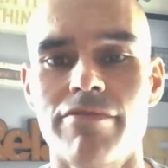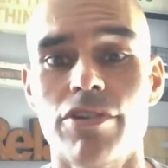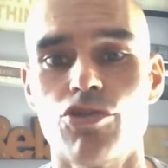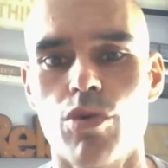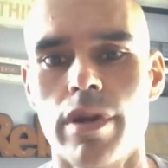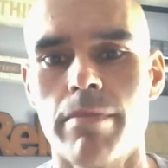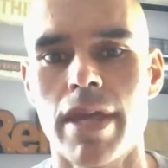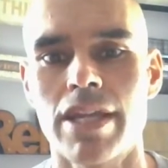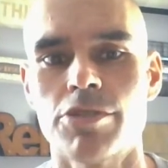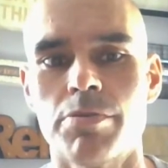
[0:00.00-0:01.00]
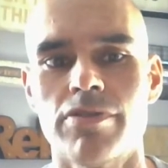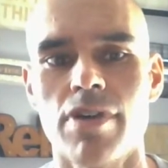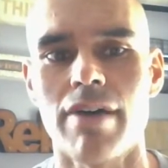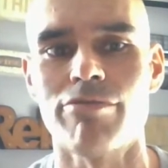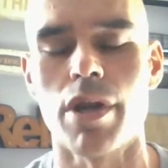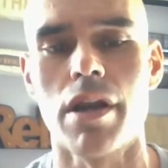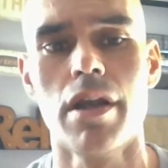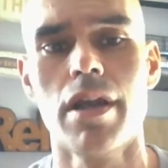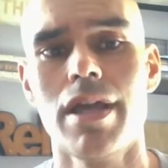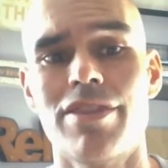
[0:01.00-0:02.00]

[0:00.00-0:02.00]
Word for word: inventory management software.